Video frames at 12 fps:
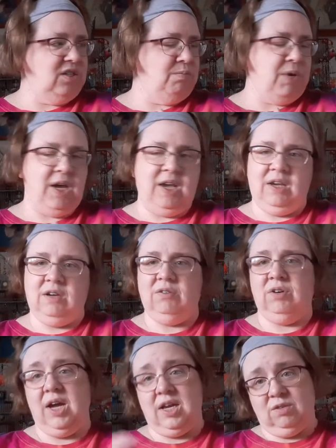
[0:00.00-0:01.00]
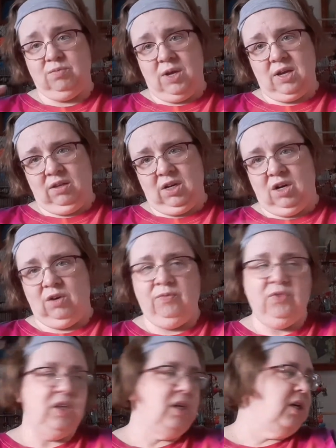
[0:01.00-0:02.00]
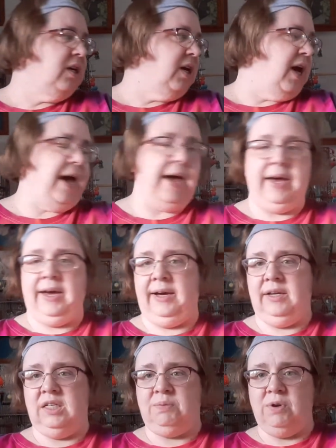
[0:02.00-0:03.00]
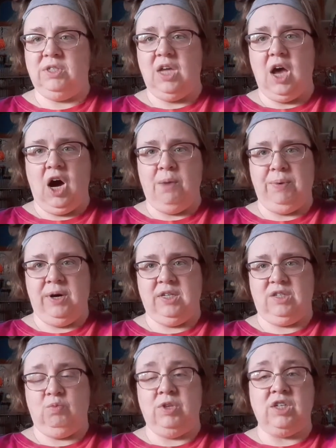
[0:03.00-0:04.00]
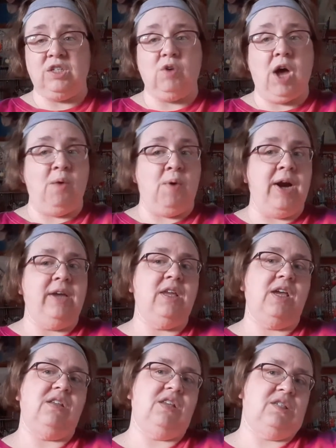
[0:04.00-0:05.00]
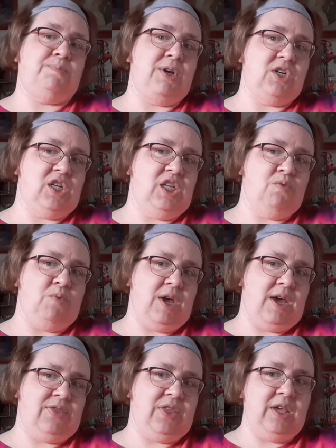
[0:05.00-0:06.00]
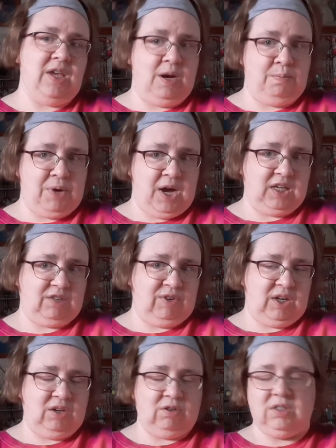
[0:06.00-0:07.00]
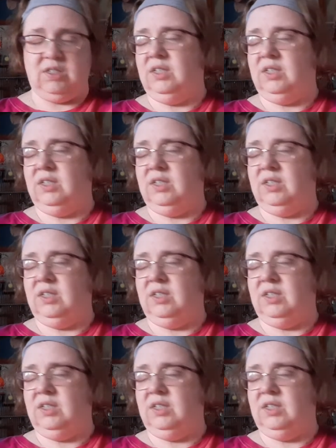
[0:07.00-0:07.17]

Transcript: mic, or has, and it's supposed to help us with this. I wanted to, especially with the Yumbox videos.